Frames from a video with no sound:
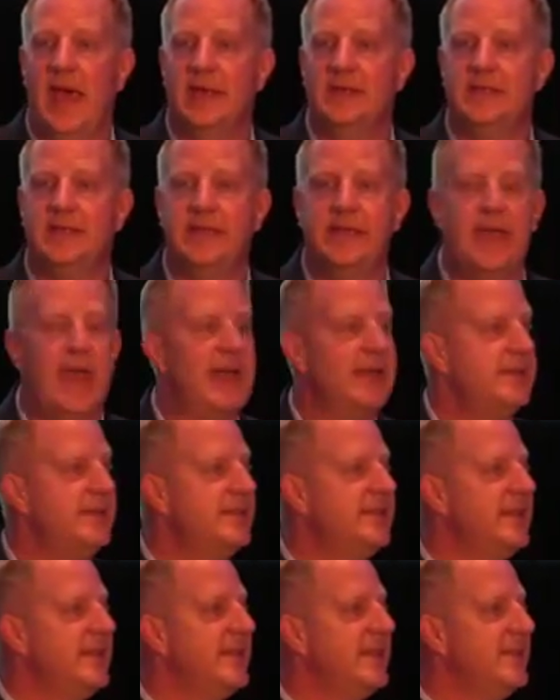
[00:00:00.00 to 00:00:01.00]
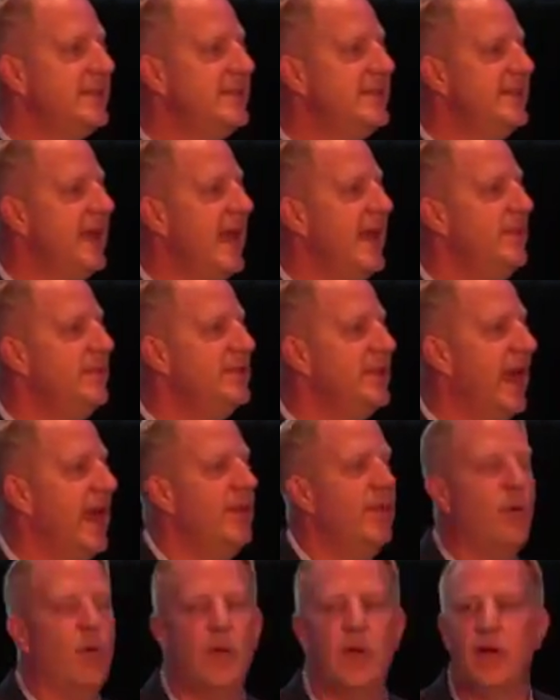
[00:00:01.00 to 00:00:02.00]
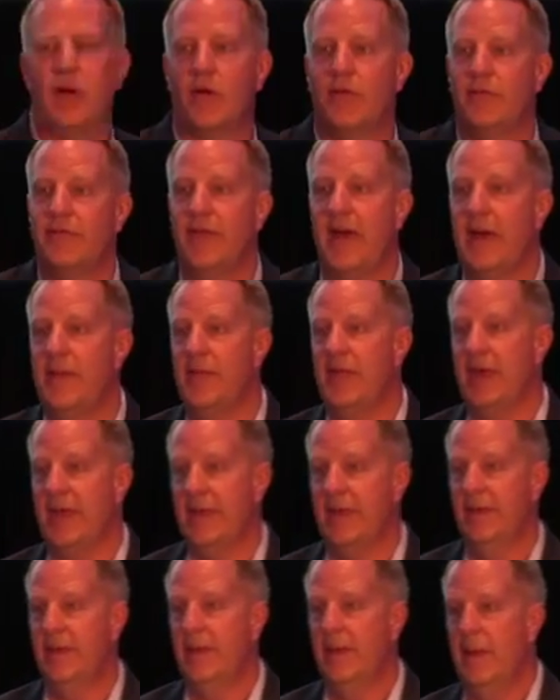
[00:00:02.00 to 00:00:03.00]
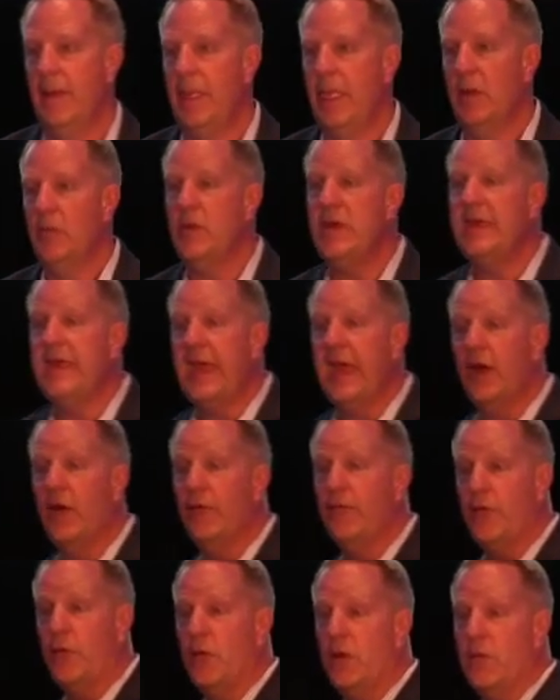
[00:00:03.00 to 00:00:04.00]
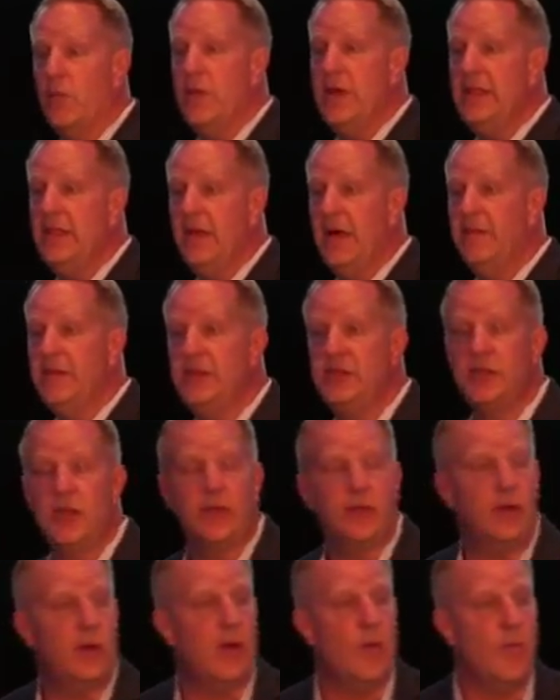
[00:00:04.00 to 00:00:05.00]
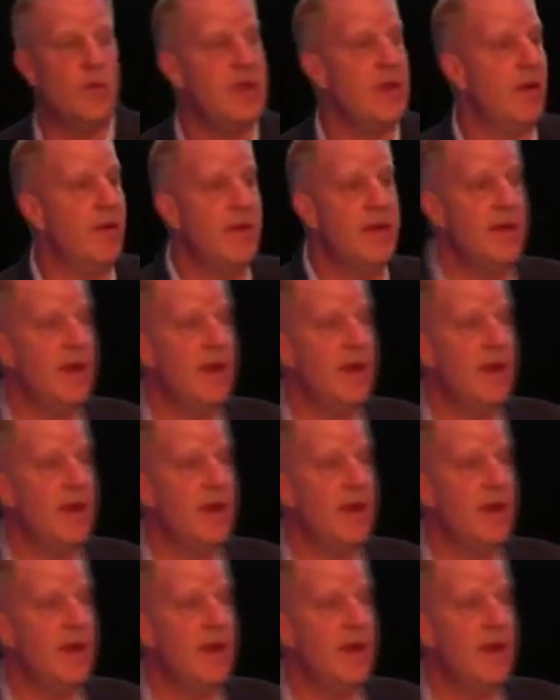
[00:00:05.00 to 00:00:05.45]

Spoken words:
as guests at the same table. We are family. We care for and we love each other, and we are